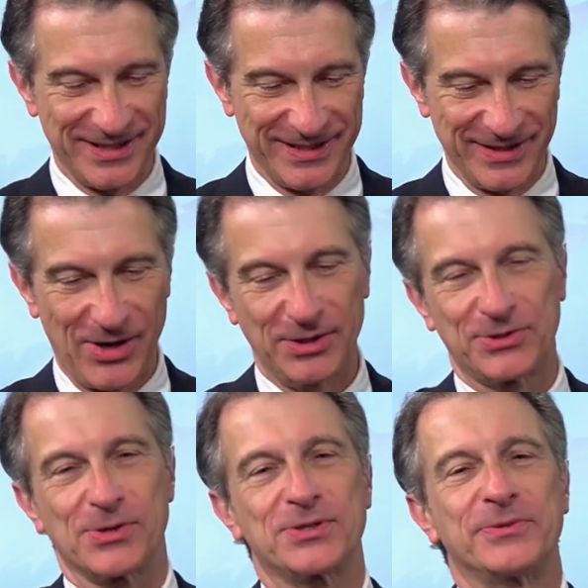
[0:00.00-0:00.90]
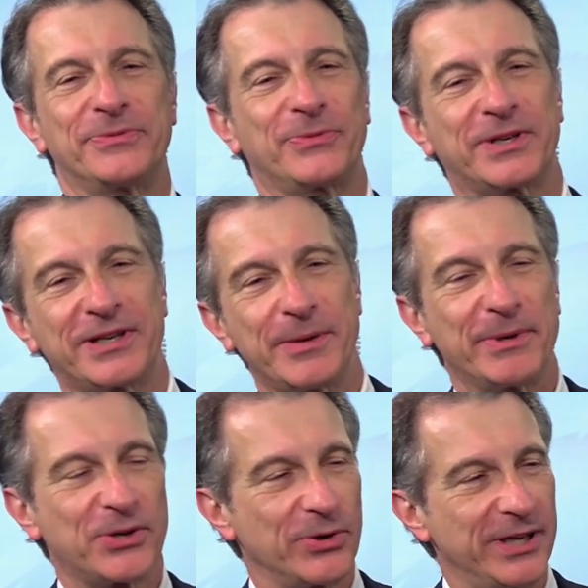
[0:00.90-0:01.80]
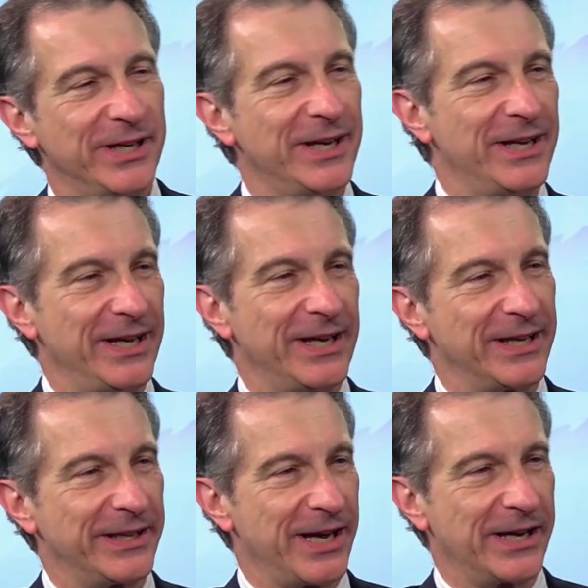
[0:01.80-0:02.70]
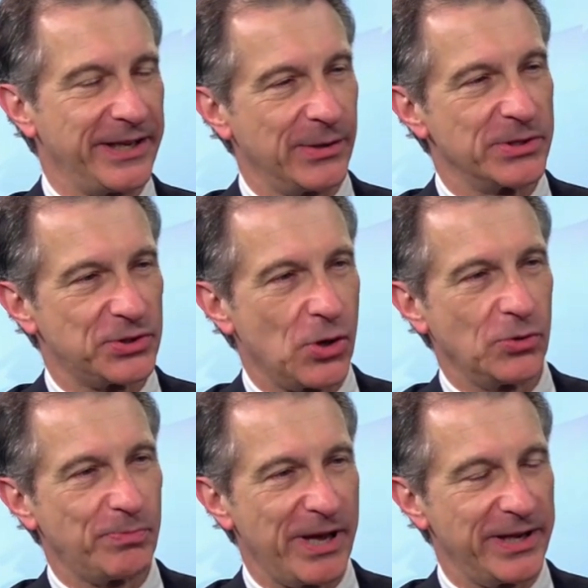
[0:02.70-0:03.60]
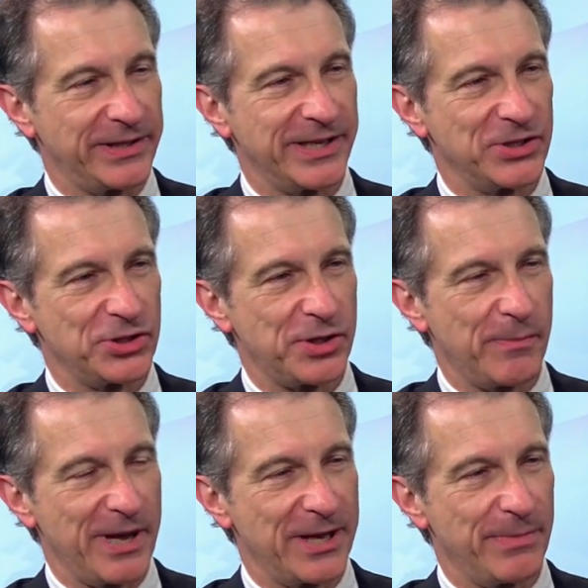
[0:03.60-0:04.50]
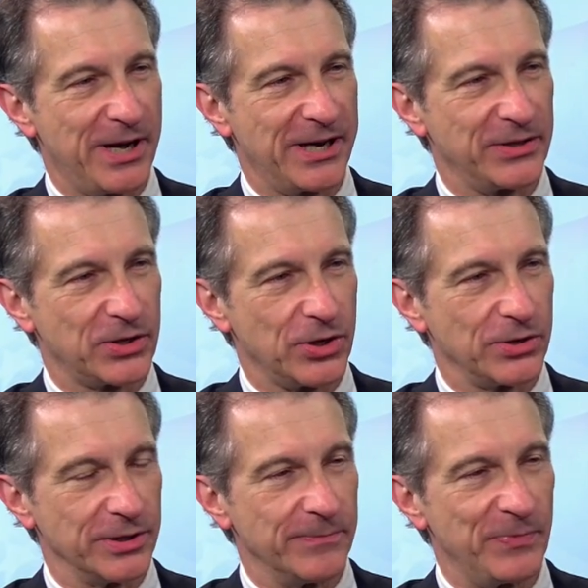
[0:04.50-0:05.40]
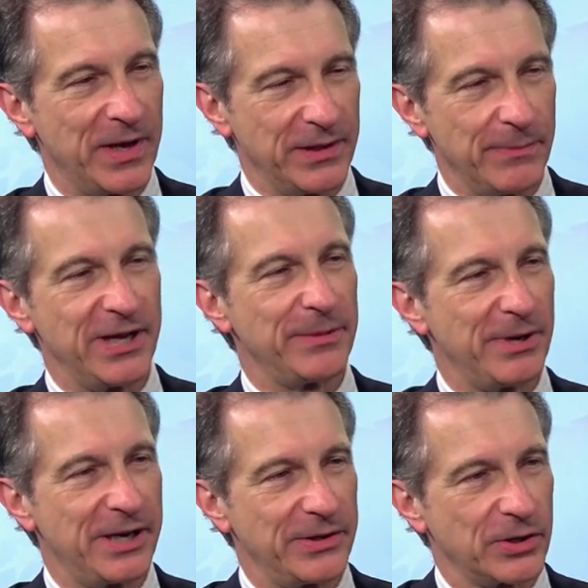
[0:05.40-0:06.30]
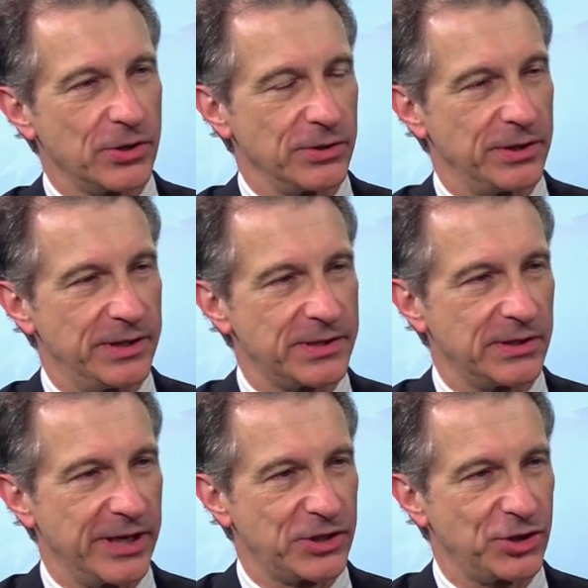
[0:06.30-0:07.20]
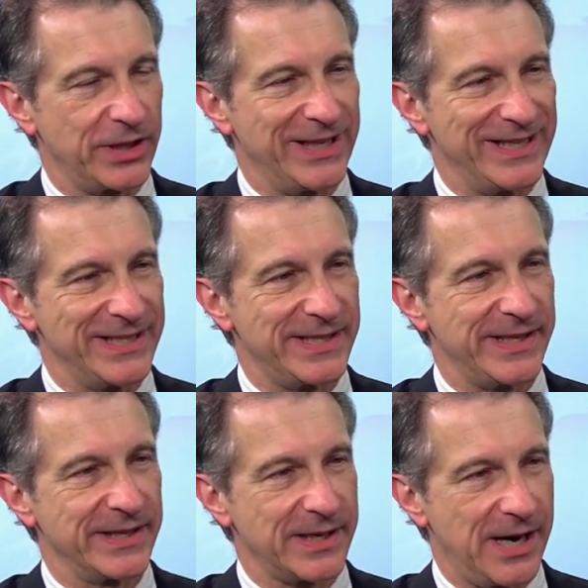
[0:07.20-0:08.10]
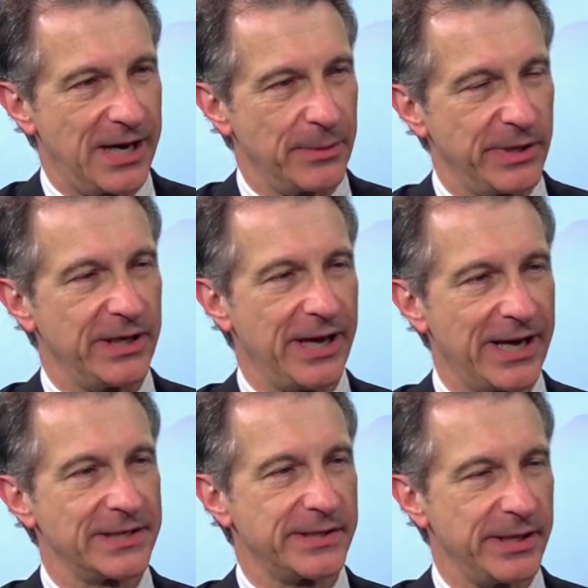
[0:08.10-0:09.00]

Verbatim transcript: and all sorts of gimmickry, and the idea was don't pay any attention to the man behind the curtain. The man behind the curtain in this election is the economy as